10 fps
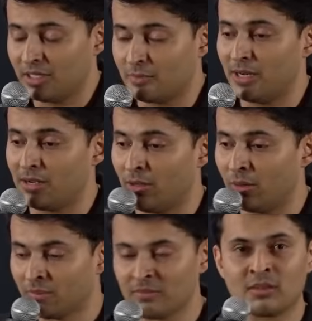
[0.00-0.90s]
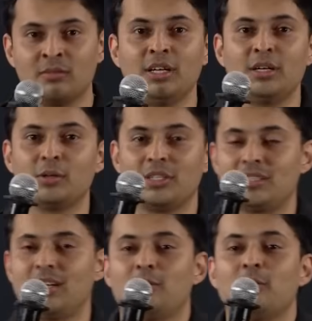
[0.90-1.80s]
best part now, we need to just
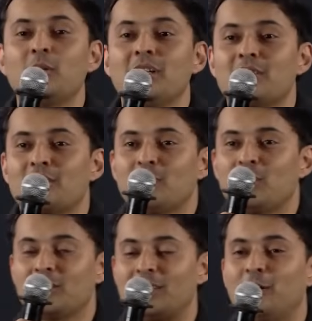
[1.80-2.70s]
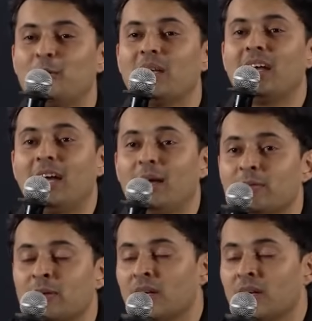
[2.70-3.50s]
have few teachers, because now we have